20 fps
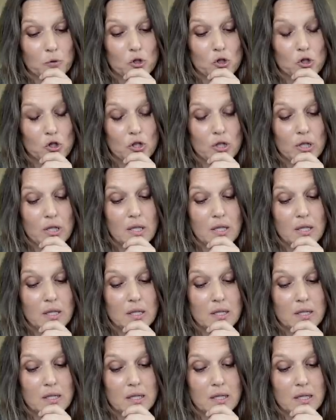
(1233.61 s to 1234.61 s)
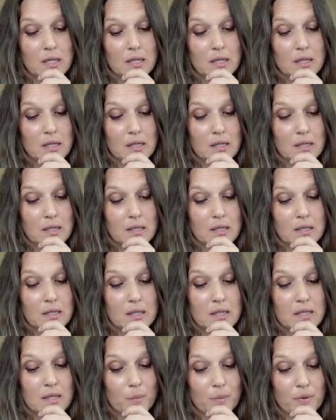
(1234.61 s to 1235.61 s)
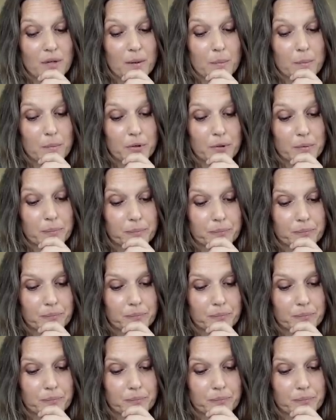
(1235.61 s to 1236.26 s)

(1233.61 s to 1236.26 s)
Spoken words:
She's in September.